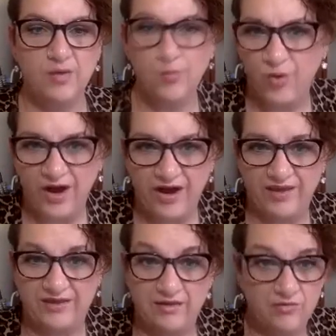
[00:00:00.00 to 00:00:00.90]

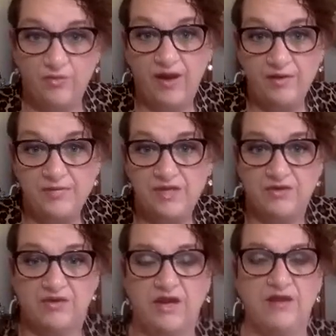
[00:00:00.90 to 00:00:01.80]
why be
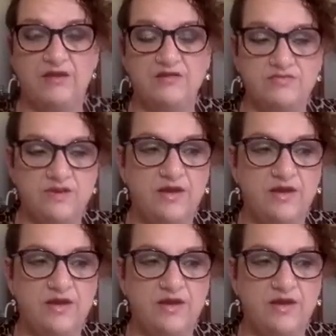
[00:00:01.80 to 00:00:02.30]
creative.